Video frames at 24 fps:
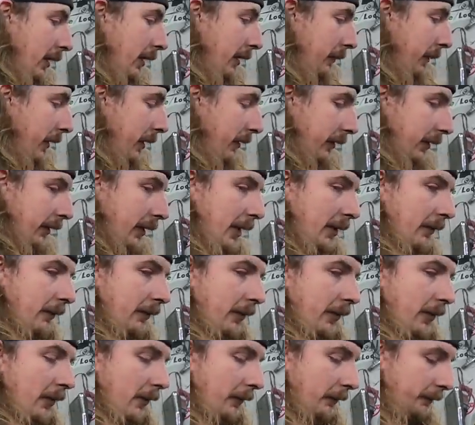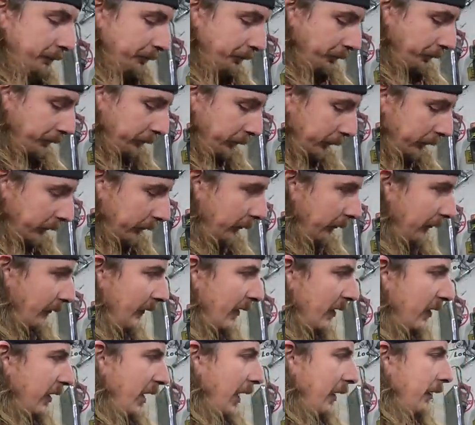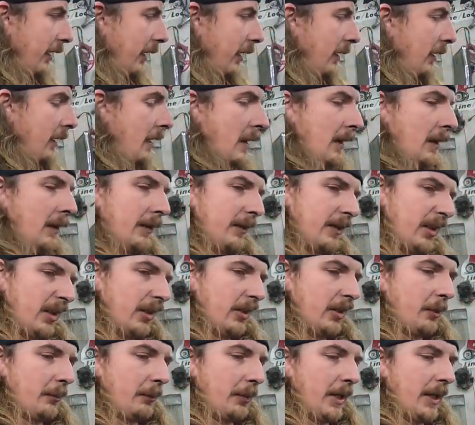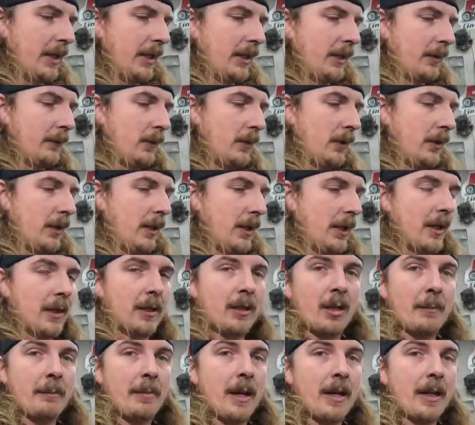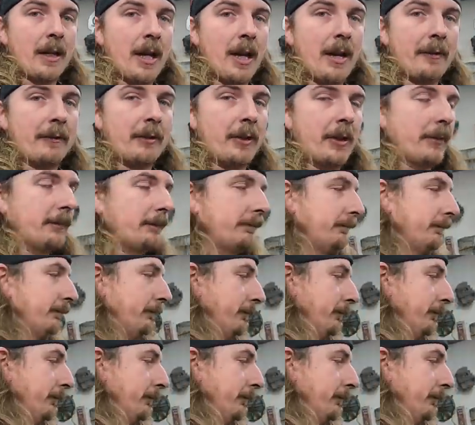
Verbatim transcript: and then it's basically done. So it's getting there. Take a little break and we'll get back after it.